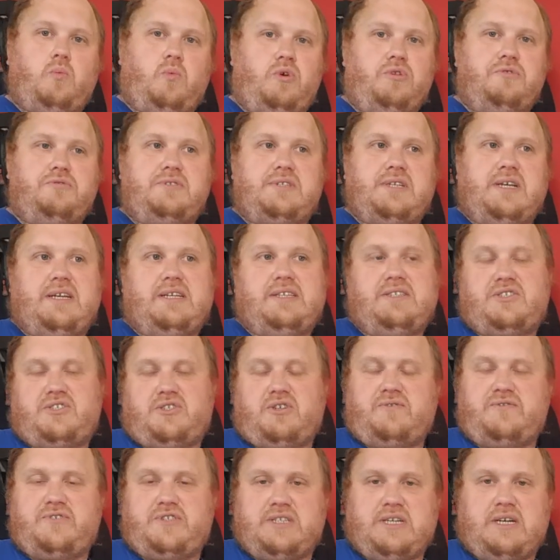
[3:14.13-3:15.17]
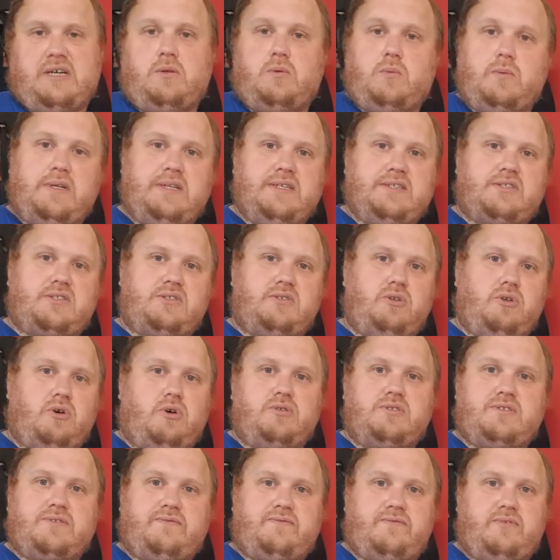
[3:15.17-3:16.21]
want a soft shell when it's
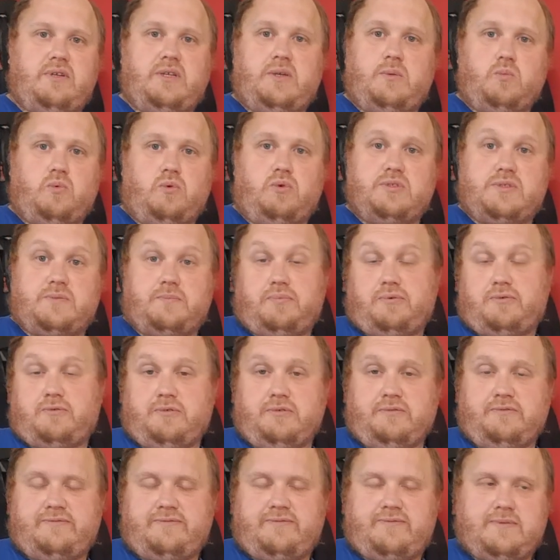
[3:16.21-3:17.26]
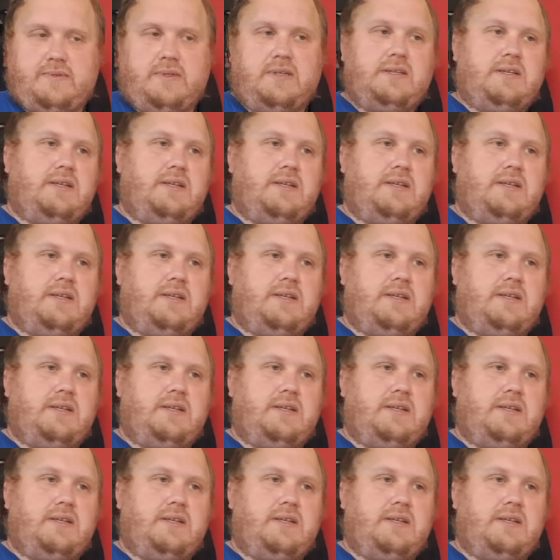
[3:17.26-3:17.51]
not fully waterproof?